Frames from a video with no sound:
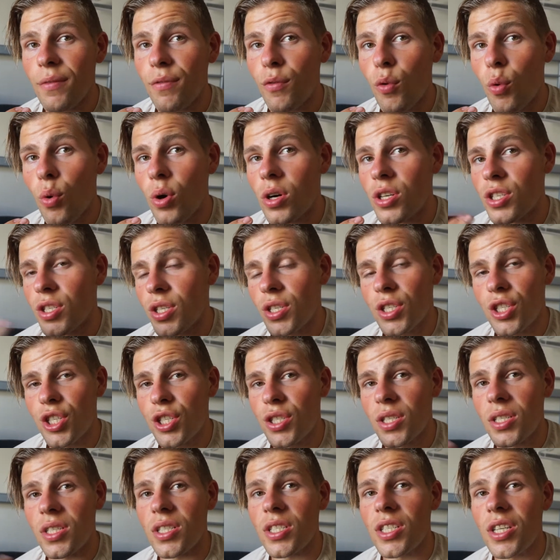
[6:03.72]
of course, and
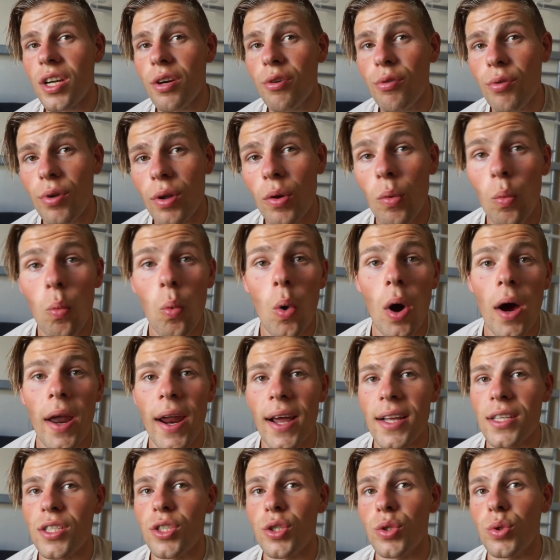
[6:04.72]
just in general, what
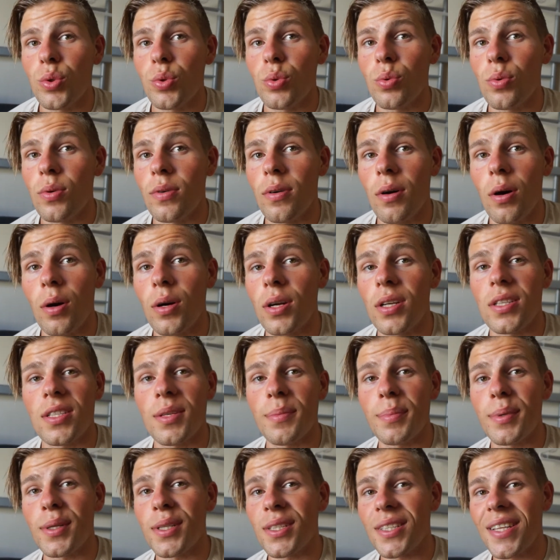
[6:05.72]
I do on a
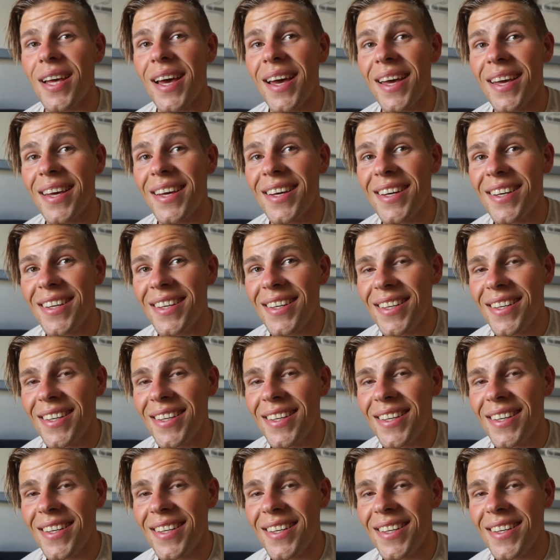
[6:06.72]
typical day.